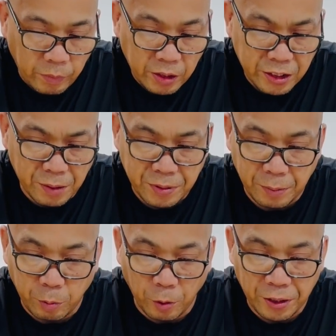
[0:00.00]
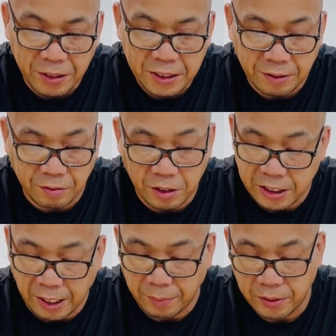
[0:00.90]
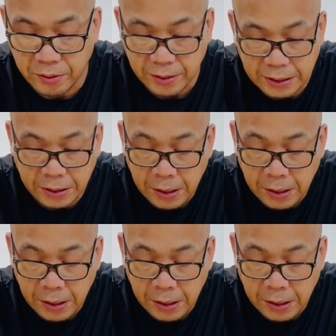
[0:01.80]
Tips and pointers the first time you do it.